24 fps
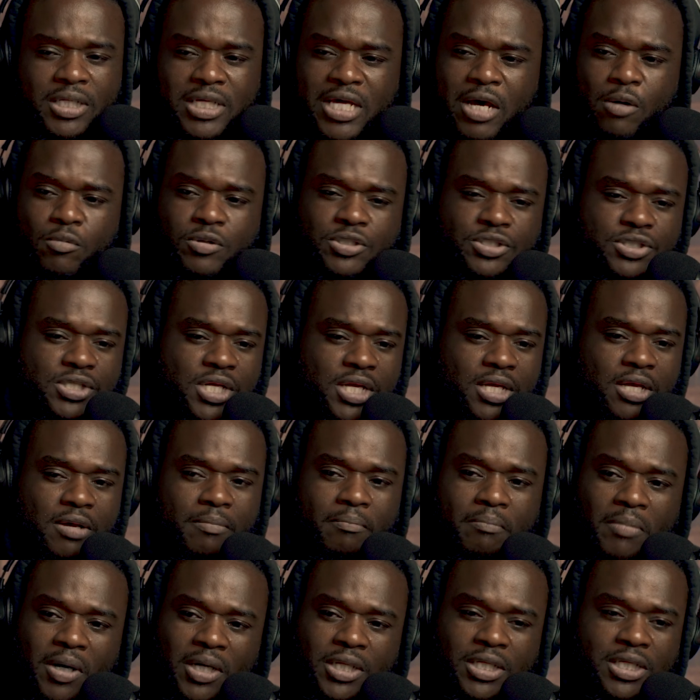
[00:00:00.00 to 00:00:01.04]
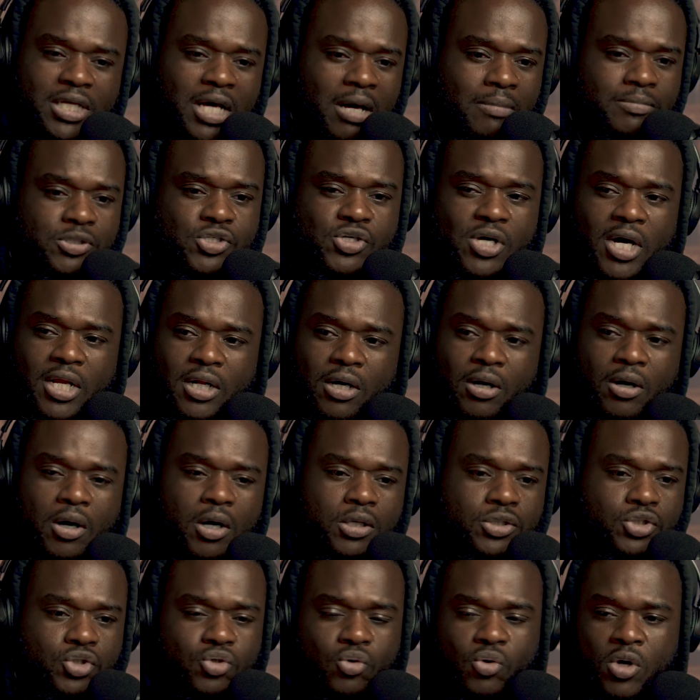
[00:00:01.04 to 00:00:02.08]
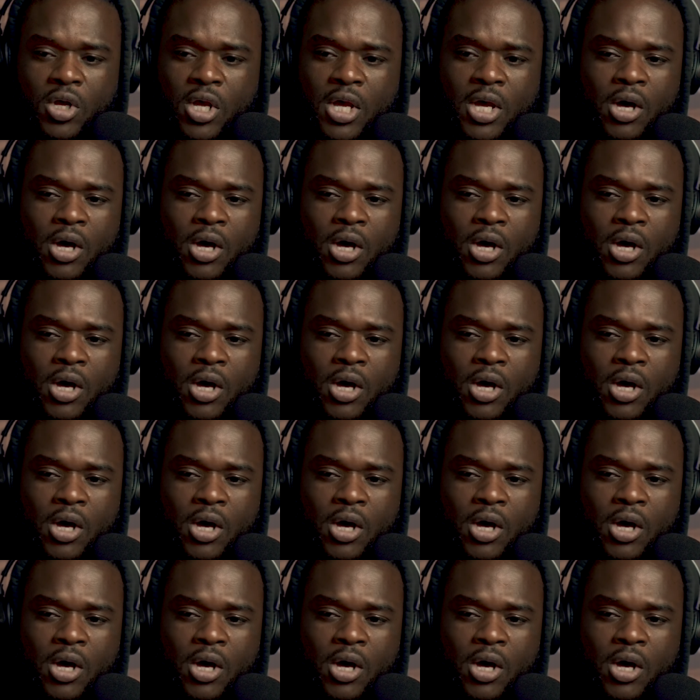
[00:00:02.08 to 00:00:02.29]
I'm trying to hustle.